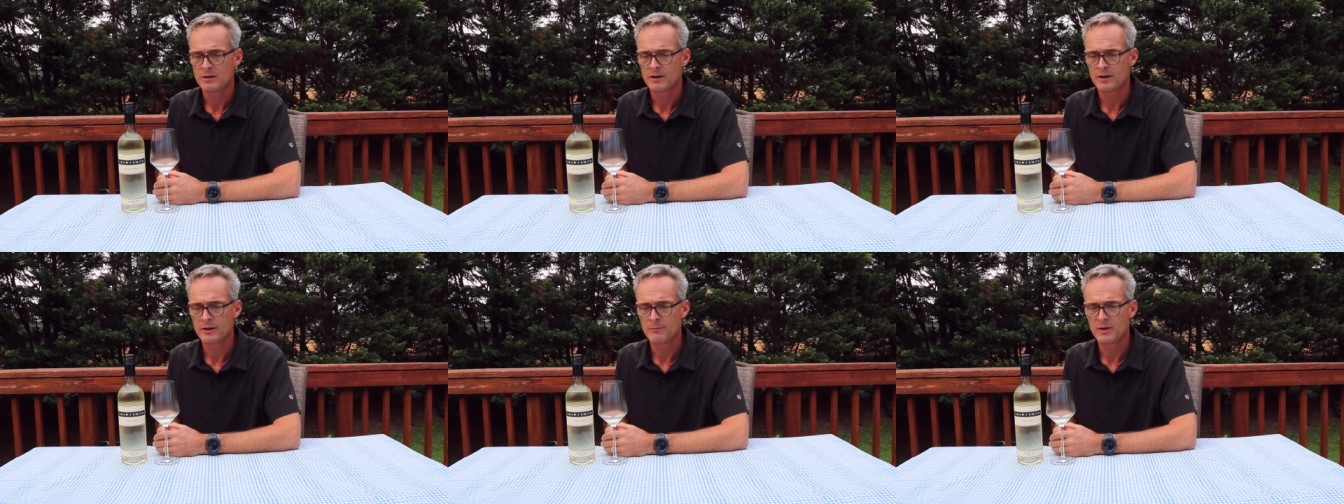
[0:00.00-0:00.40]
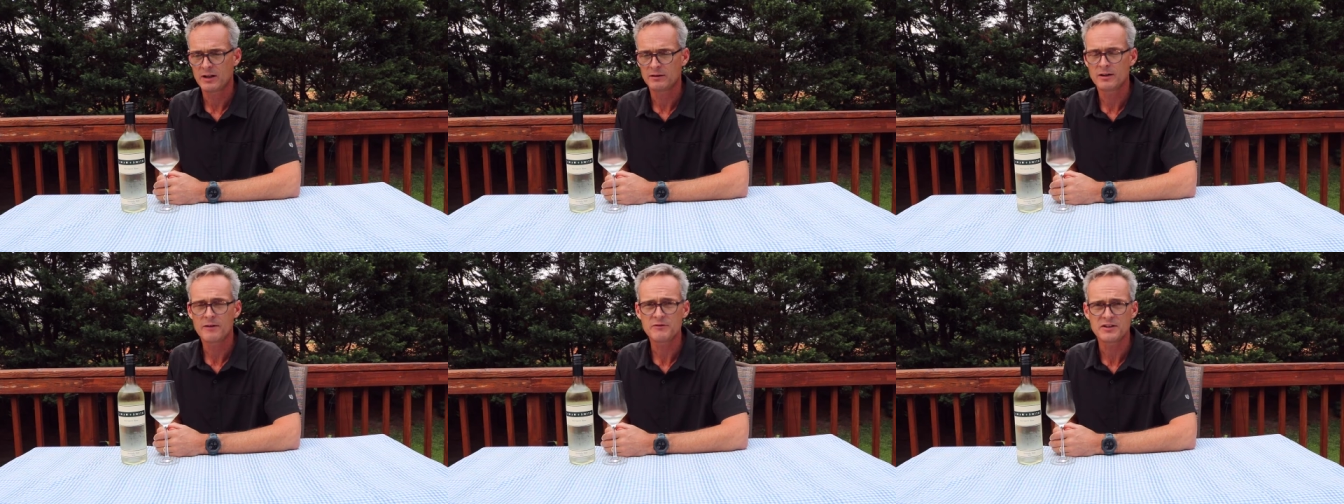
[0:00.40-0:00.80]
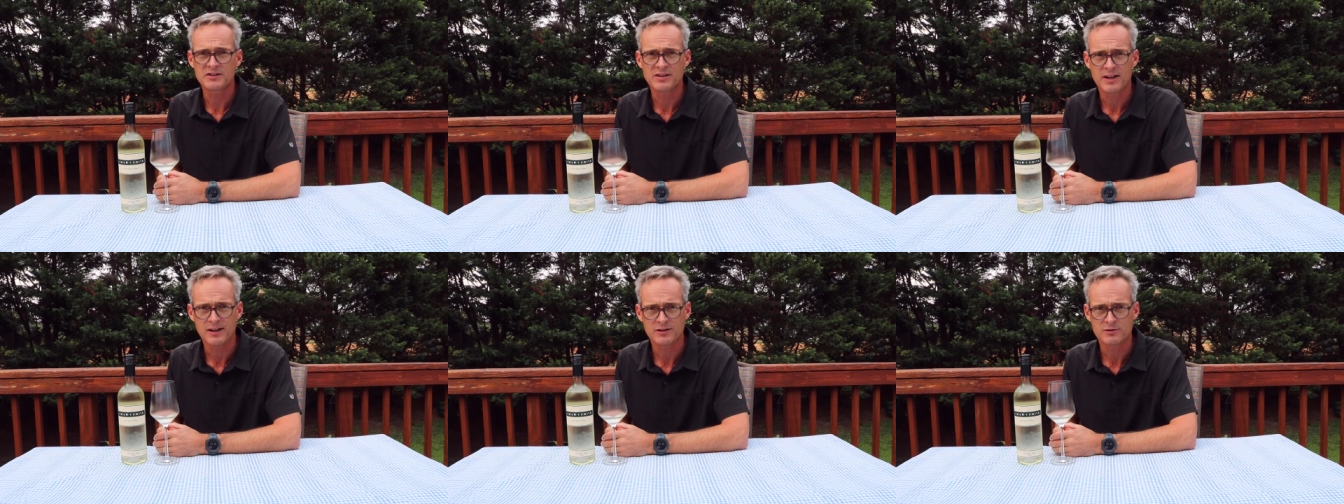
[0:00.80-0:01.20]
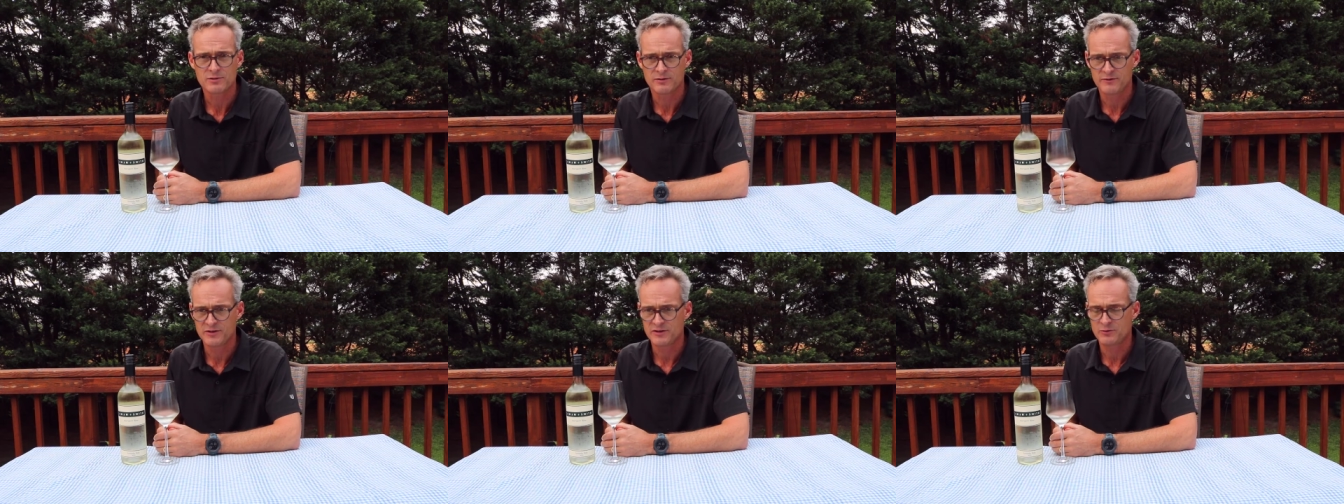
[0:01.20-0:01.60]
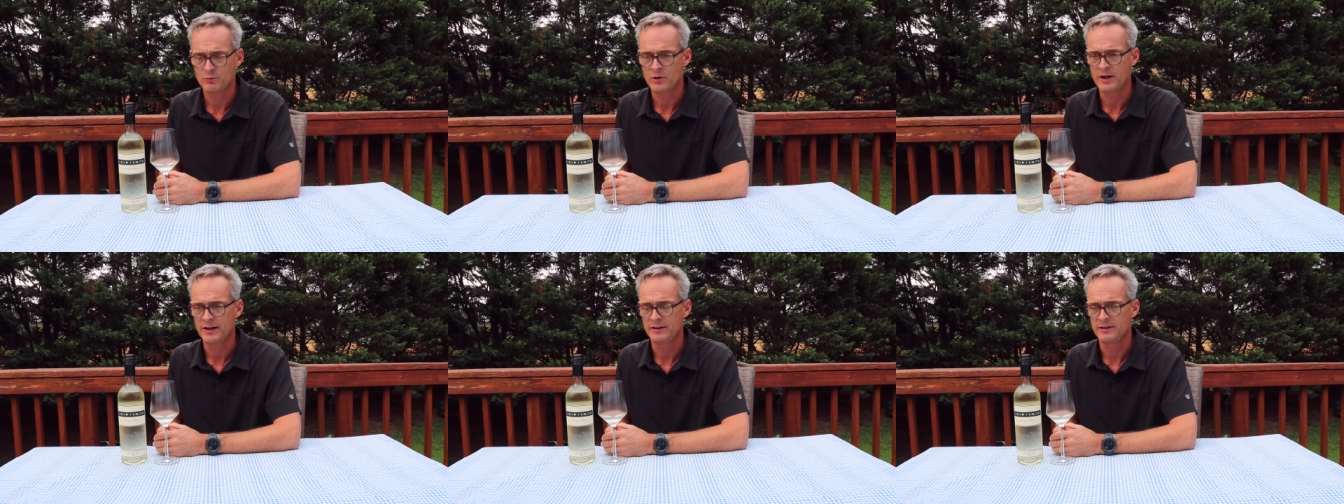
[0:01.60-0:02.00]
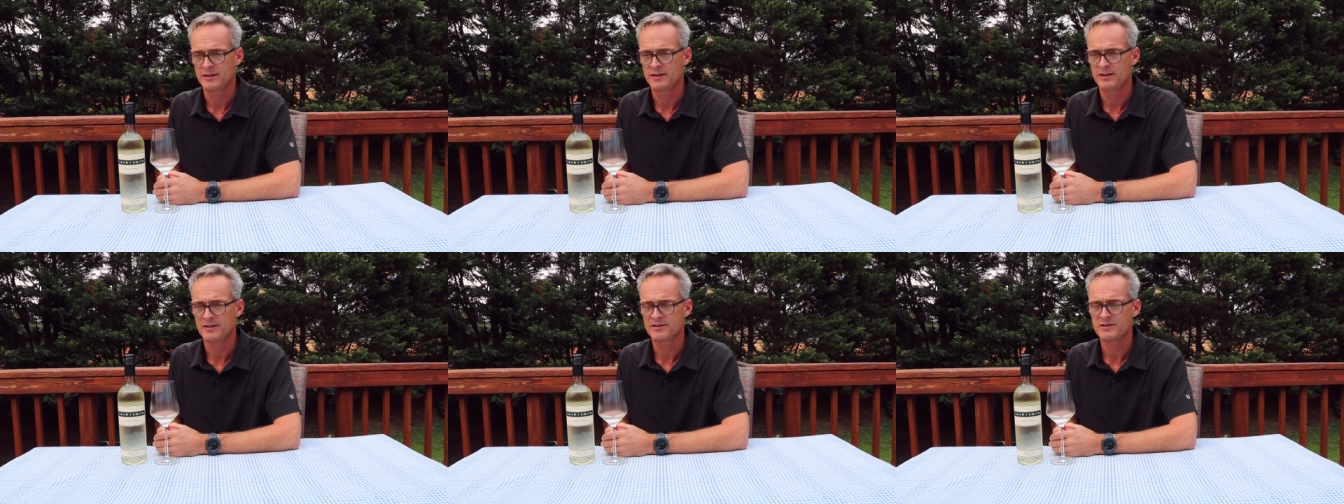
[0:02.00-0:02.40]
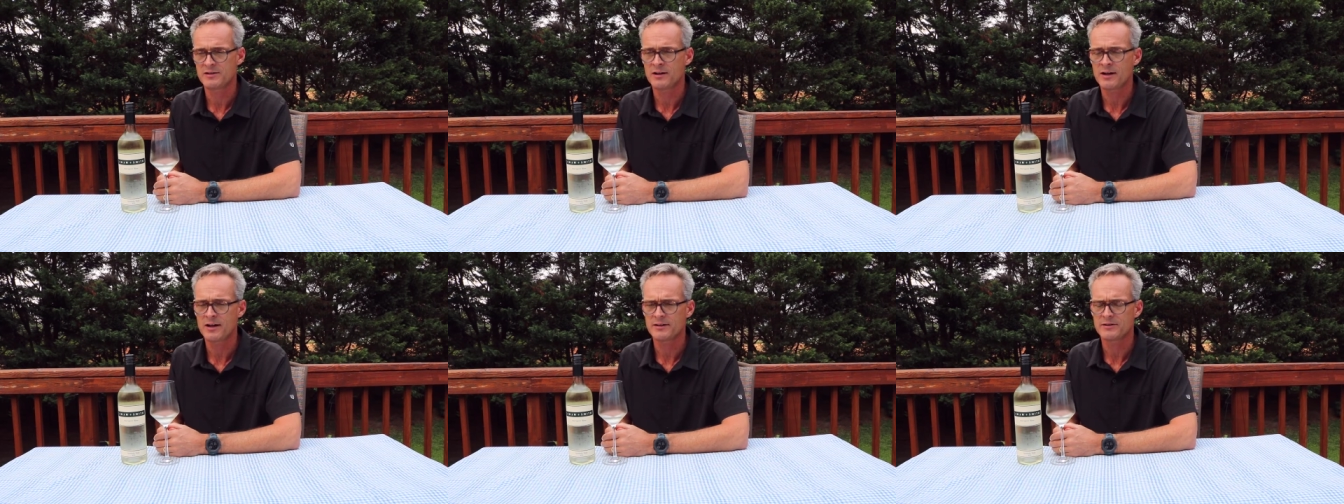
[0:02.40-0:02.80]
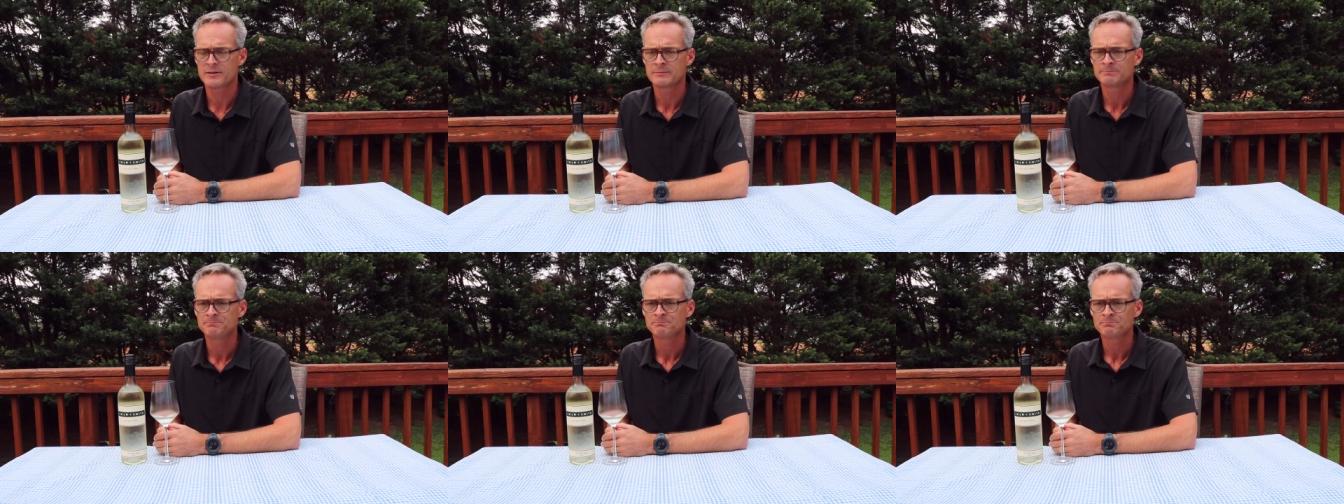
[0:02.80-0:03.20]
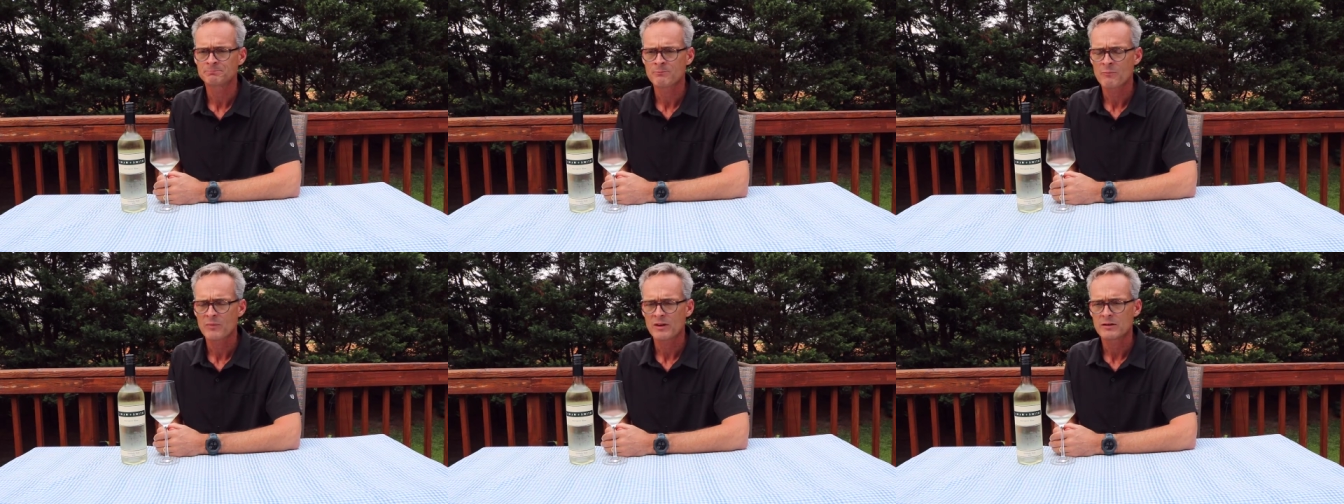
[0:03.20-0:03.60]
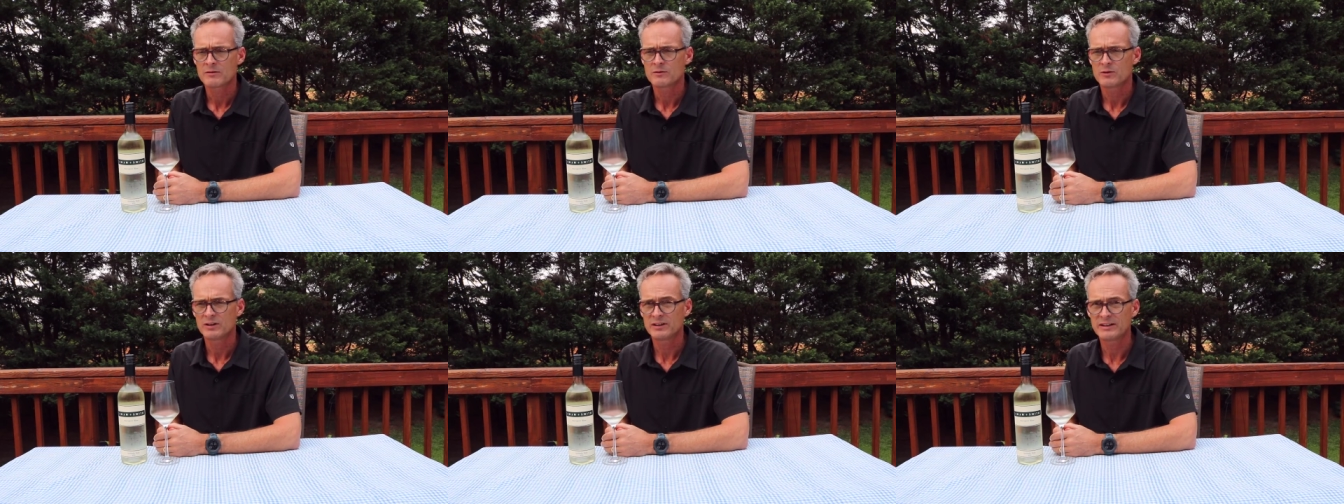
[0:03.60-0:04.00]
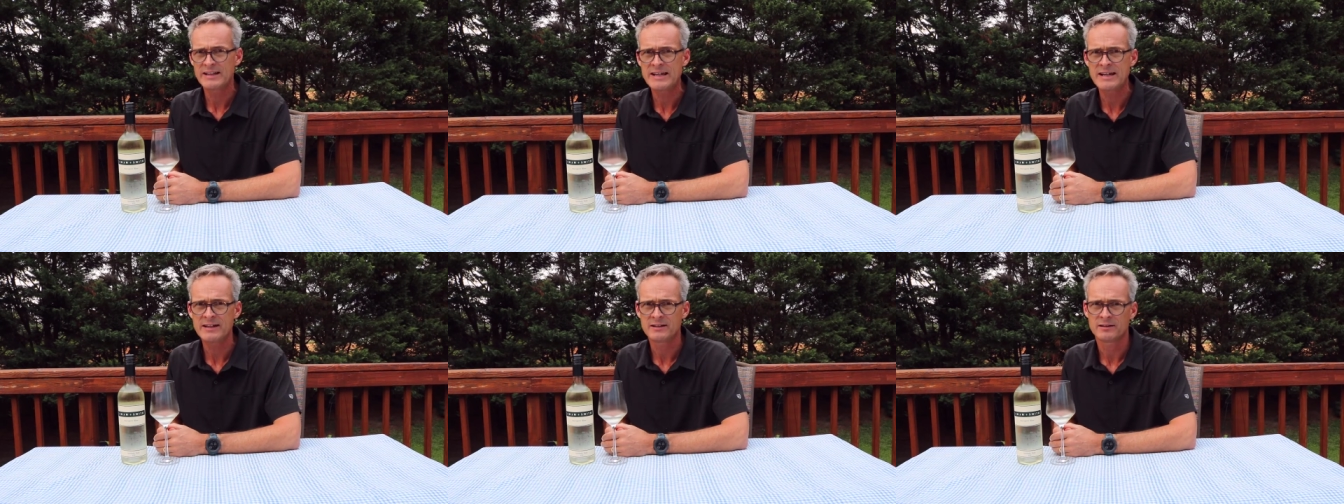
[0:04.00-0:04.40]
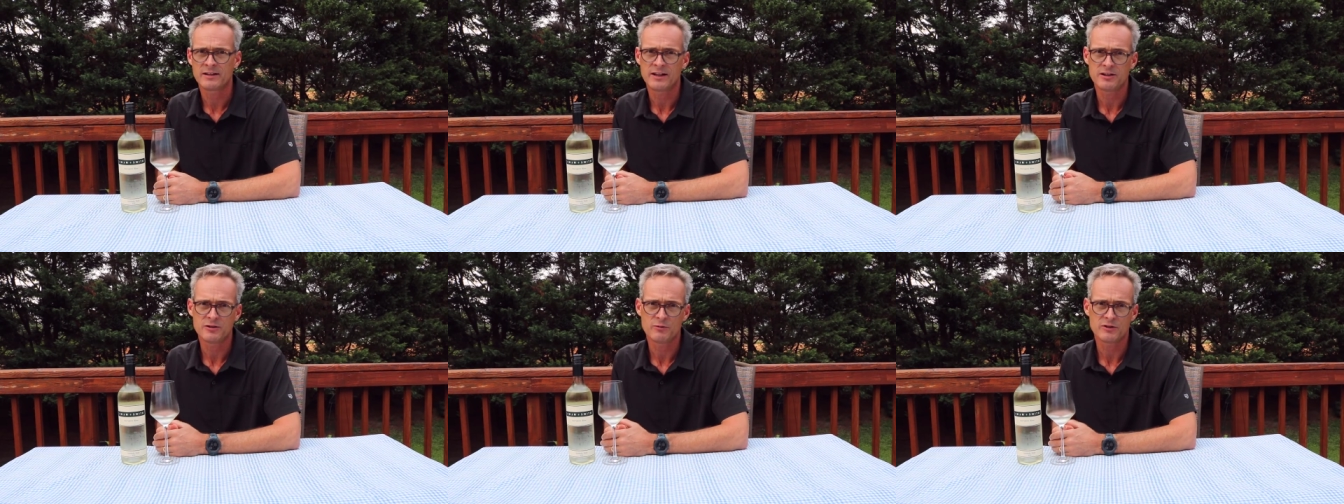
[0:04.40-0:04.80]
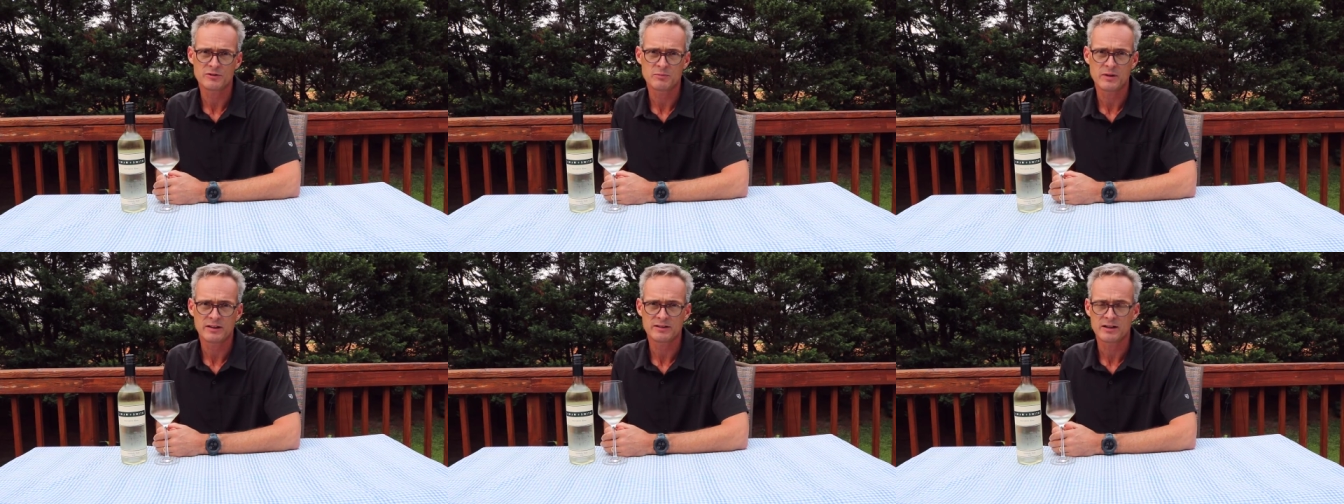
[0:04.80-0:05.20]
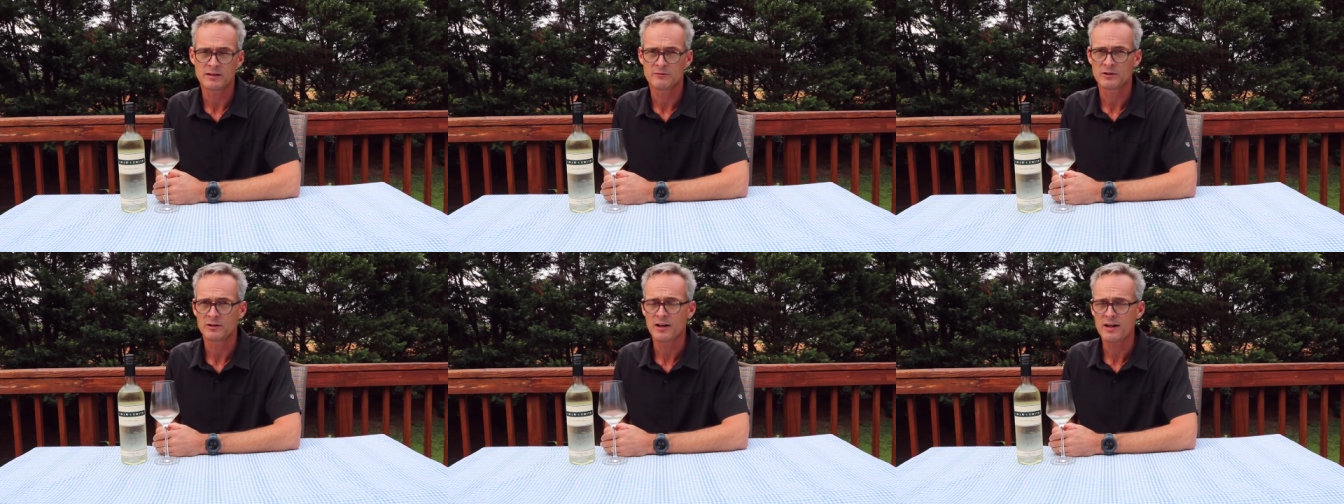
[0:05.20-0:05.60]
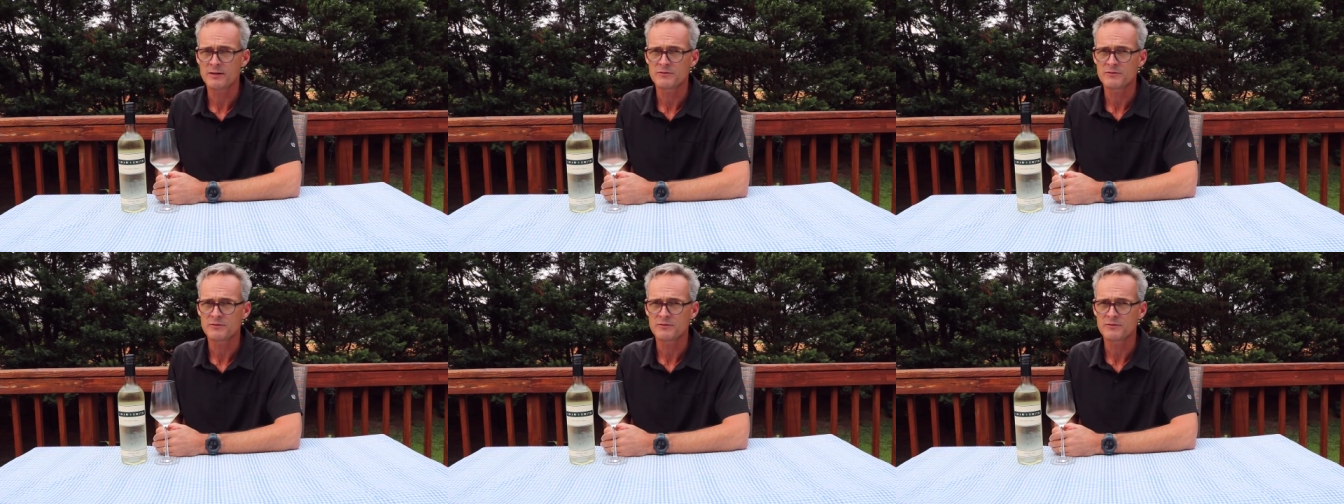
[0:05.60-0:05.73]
Um, I love the texture of this wine. It is not lean like you expect out of a lot